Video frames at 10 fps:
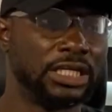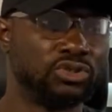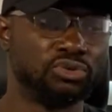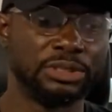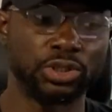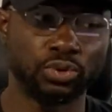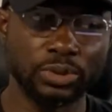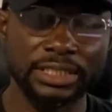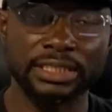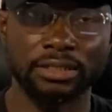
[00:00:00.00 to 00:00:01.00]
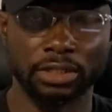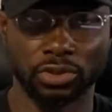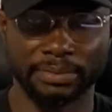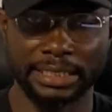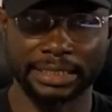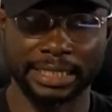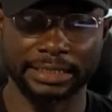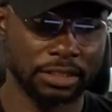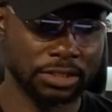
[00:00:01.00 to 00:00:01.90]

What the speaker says: It will be switched automatically.